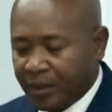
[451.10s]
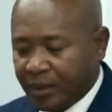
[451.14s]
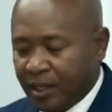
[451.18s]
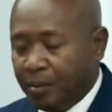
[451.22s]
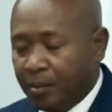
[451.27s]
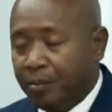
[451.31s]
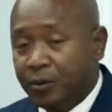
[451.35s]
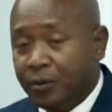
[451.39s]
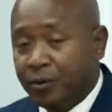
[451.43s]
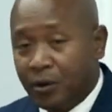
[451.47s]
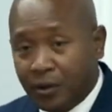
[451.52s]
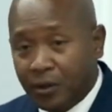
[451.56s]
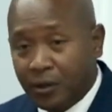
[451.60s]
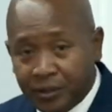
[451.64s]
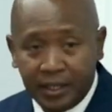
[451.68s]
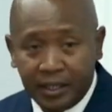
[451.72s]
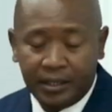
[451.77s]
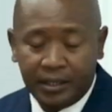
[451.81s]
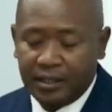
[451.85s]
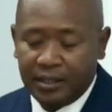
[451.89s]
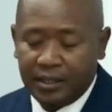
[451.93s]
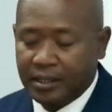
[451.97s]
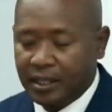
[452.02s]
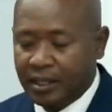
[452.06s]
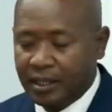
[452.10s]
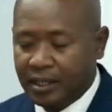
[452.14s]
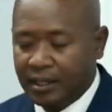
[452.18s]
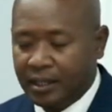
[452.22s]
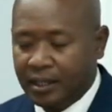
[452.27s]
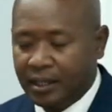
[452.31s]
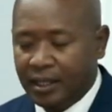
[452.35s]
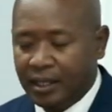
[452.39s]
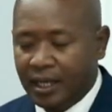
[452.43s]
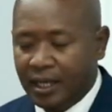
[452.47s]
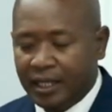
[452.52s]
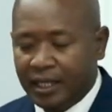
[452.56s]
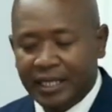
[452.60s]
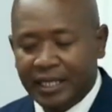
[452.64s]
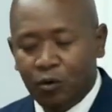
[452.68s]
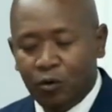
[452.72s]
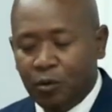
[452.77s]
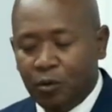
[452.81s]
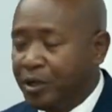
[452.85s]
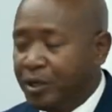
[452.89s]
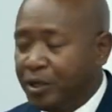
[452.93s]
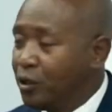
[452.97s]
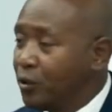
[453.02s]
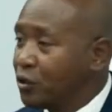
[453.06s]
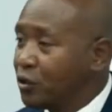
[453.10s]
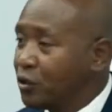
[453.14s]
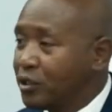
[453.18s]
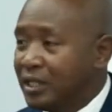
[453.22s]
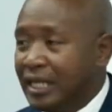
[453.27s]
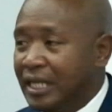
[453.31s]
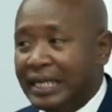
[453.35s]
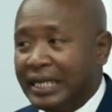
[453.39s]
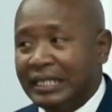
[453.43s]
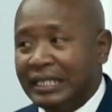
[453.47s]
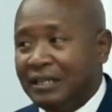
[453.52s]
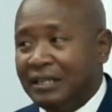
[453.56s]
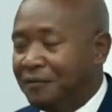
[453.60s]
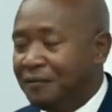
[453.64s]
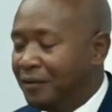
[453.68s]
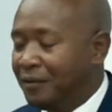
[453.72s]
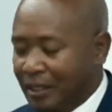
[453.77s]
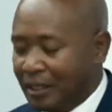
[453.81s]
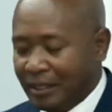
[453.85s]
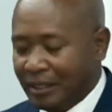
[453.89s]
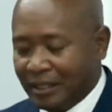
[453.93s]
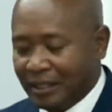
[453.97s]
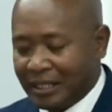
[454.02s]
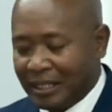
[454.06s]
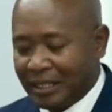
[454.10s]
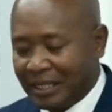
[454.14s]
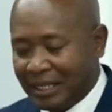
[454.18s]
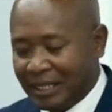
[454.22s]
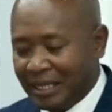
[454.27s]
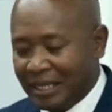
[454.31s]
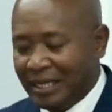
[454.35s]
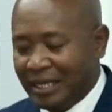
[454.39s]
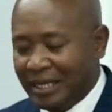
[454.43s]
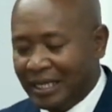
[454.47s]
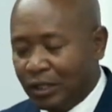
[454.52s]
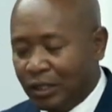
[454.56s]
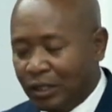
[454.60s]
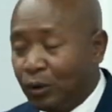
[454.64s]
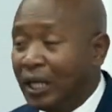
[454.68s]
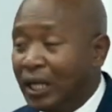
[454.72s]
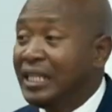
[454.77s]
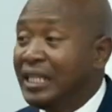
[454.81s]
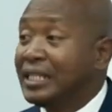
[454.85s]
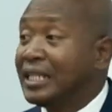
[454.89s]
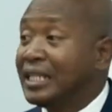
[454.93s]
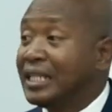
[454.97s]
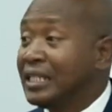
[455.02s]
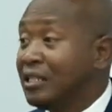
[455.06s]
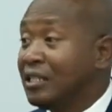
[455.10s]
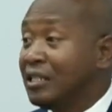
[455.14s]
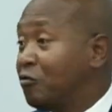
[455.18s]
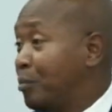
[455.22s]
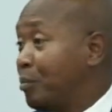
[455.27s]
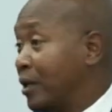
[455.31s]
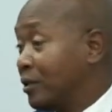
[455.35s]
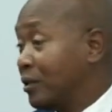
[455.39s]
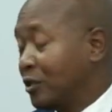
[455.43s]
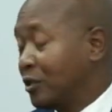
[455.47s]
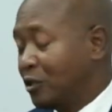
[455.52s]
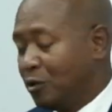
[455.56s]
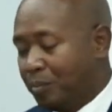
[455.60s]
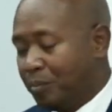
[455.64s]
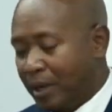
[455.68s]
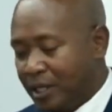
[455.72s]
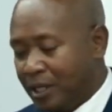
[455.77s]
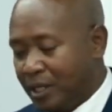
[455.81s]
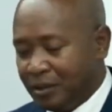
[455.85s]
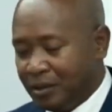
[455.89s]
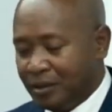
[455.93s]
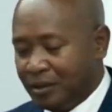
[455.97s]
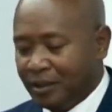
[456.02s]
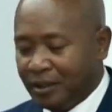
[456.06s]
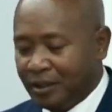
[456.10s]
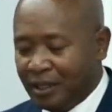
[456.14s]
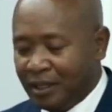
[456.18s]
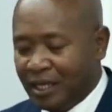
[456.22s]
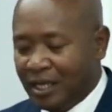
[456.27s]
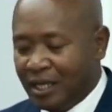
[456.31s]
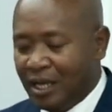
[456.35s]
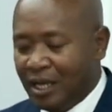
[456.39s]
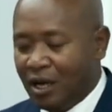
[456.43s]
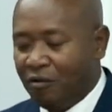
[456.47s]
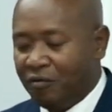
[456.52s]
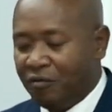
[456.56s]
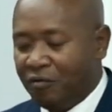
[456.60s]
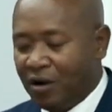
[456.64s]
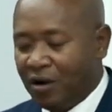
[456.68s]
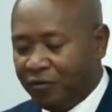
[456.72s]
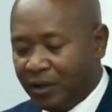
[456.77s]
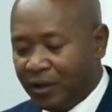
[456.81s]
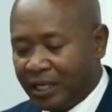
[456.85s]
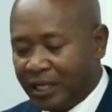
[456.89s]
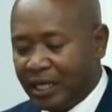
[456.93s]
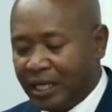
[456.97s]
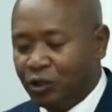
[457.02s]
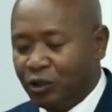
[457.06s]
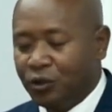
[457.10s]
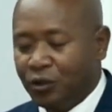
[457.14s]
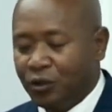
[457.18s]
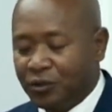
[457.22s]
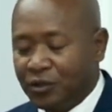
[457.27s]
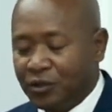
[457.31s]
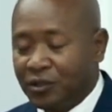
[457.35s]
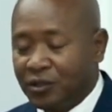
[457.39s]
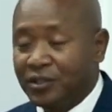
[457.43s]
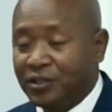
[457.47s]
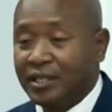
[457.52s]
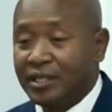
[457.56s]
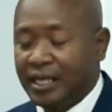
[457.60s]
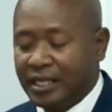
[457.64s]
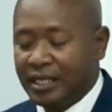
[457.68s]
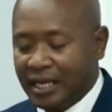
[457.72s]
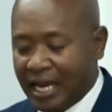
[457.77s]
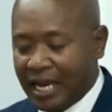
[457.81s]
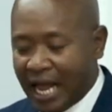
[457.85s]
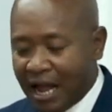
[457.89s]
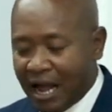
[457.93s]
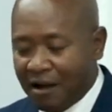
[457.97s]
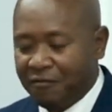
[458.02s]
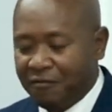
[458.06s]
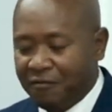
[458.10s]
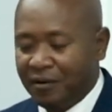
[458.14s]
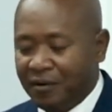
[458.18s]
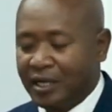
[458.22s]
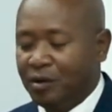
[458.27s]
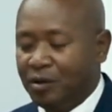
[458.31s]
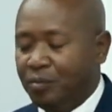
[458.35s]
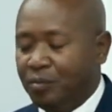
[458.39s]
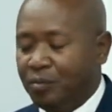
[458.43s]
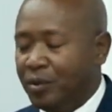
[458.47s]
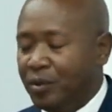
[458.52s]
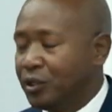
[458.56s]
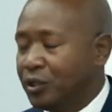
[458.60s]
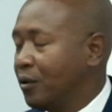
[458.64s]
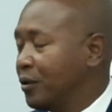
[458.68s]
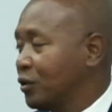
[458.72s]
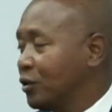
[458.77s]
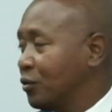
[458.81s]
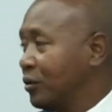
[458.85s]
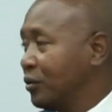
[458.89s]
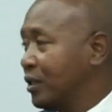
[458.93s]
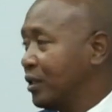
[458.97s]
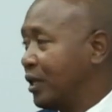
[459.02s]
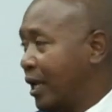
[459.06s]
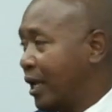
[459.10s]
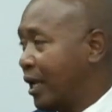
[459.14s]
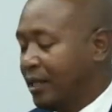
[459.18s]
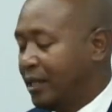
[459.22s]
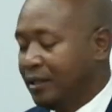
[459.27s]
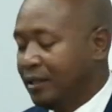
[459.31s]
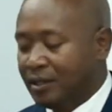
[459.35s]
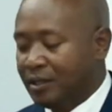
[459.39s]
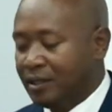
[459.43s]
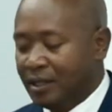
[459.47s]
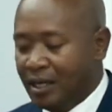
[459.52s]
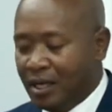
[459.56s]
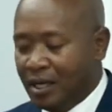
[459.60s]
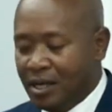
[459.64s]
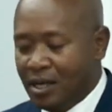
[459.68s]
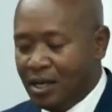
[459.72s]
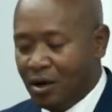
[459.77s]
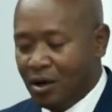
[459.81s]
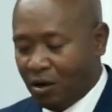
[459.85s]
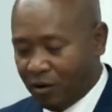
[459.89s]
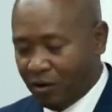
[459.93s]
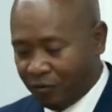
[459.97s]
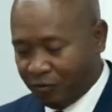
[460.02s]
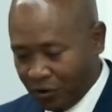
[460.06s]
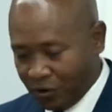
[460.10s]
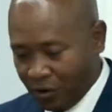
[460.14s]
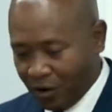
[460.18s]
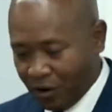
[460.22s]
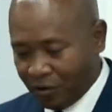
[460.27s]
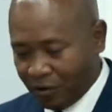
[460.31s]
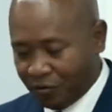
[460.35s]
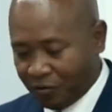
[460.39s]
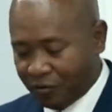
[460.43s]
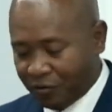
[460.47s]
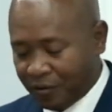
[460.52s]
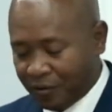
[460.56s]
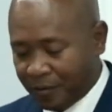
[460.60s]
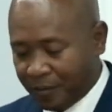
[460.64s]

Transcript: persists, there will be no significant qualitative participation of African churches sending African missionaries to the ends of the earth.